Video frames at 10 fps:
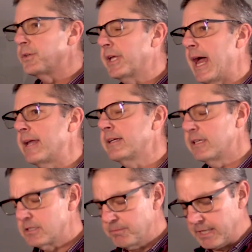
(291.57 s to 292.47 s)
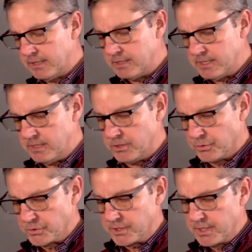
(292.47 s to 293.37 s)
the Catechism then
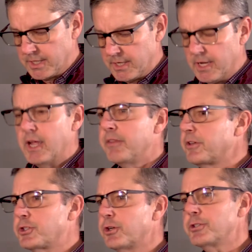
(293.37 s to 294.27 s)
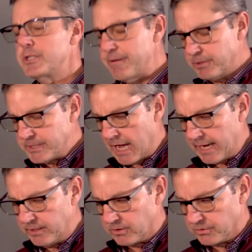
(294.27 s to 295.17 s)
continues. The Church never
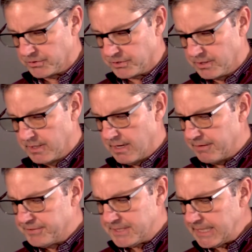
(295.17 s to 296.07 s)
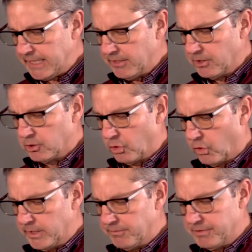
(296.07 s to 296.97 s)
tires of singing the
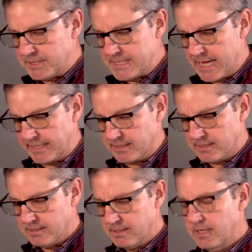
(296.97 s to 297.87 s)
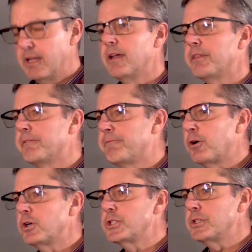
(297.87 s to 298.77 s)
glory of this night. The
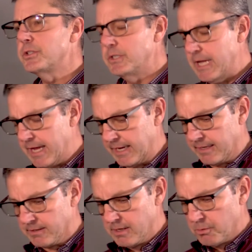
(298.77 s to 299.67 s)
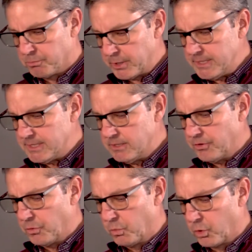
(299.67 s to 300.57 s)
Virgin today brings into
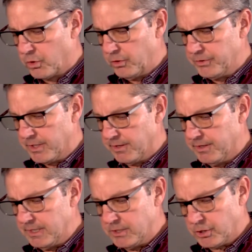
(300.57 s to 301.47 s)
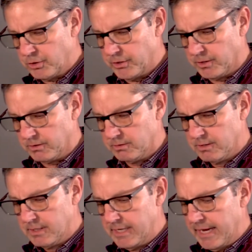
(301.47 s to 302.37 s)
the world the eternal,
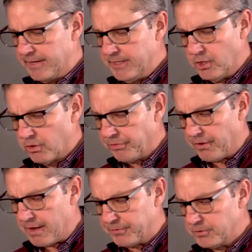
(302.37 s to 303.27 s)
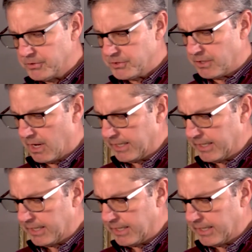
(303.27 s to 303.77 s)
and the earth offers a